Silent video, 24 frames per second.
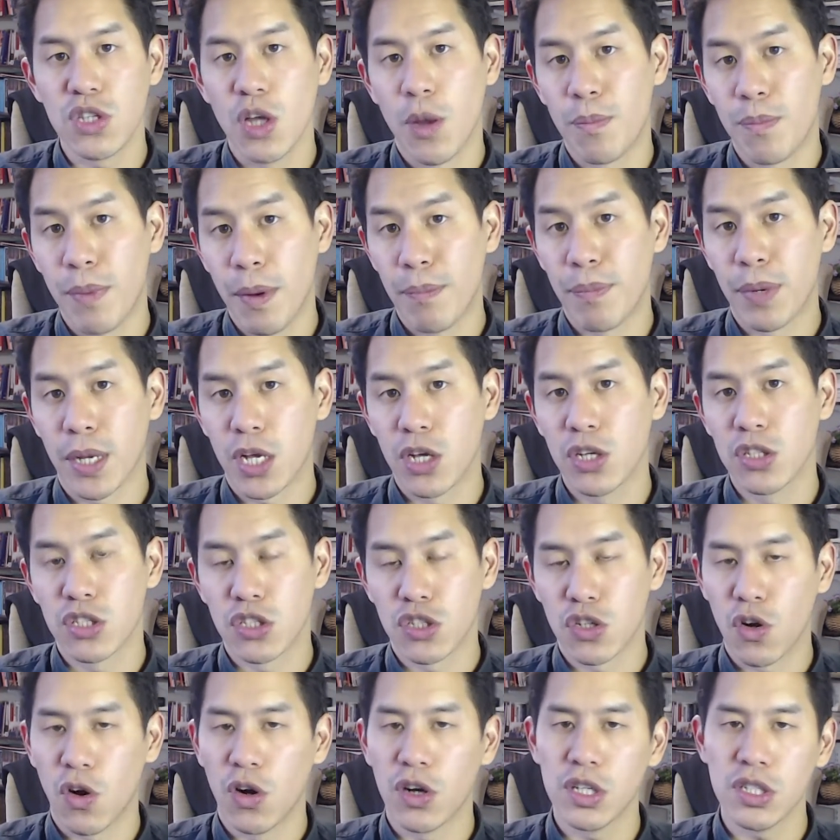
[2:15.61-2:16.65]
but because
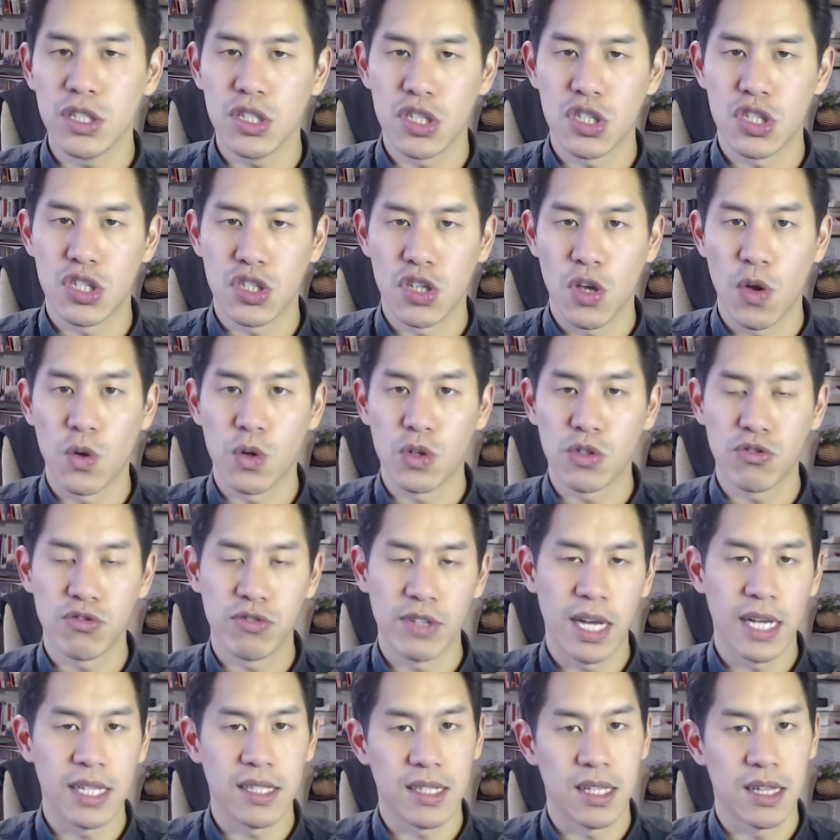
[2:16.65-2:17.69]
God has so
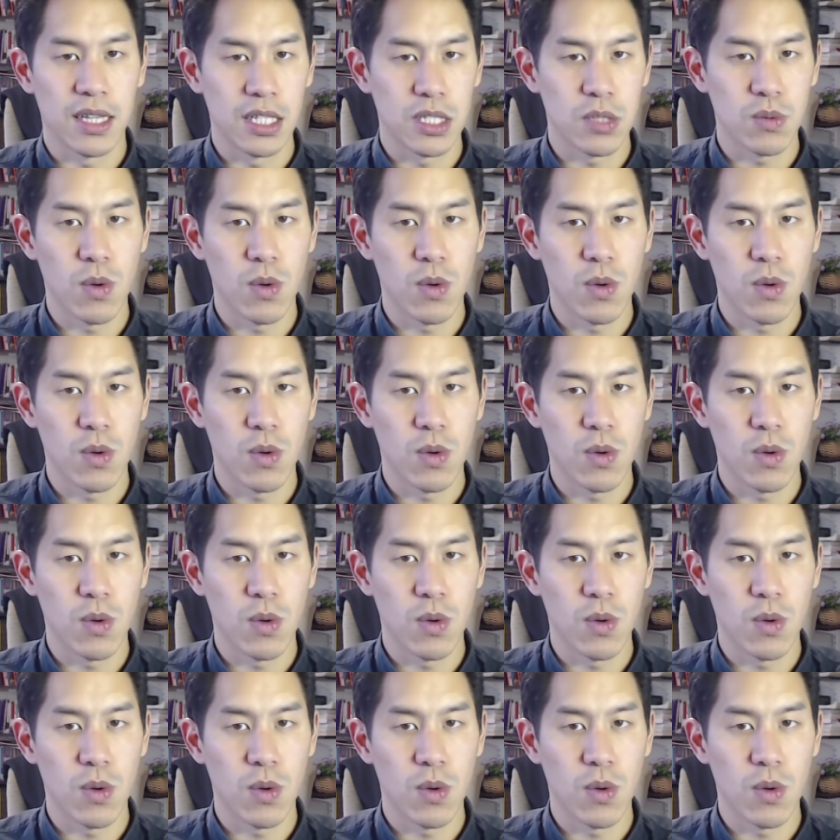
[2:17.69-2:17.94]
created this